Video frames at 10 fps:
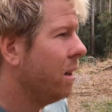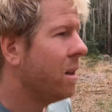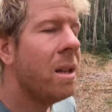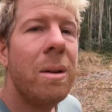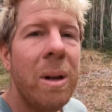
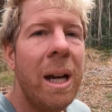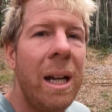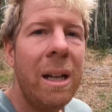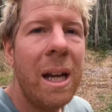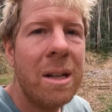And then we're
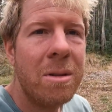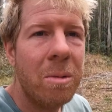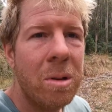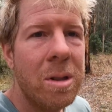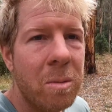heading down
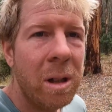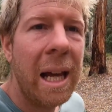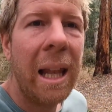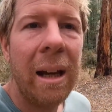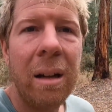towards
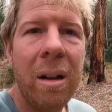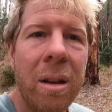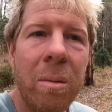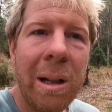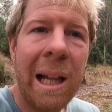Walhalla on
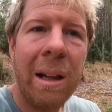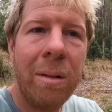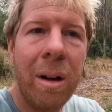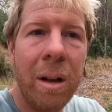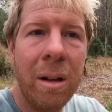the
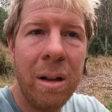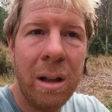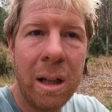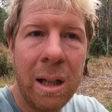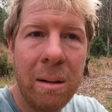Walhalla road,
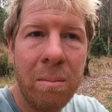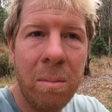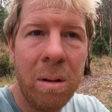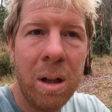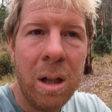
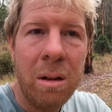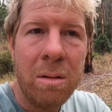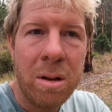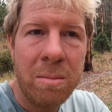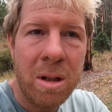
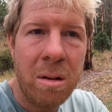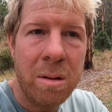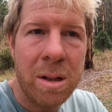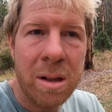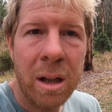which I'm
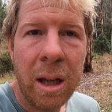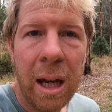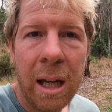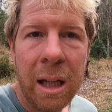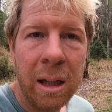told is
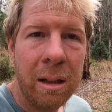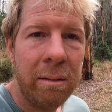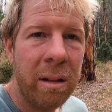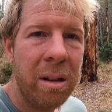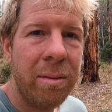okay.
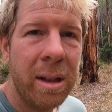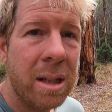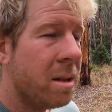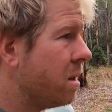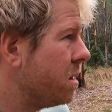Hopefully
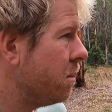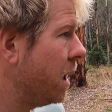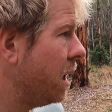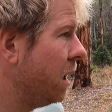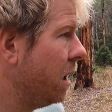it's not too
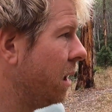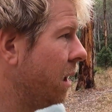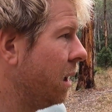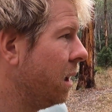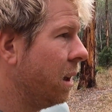bad.
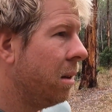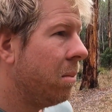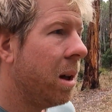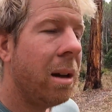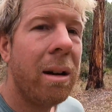
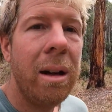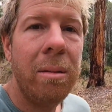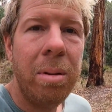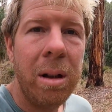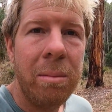But anyway,
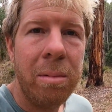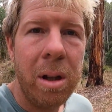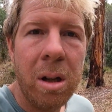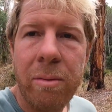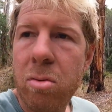pretty
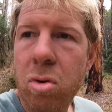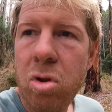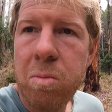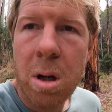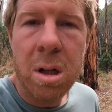beautiful
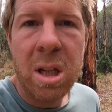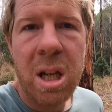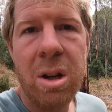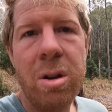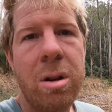spot
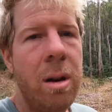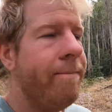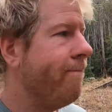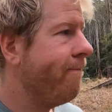here.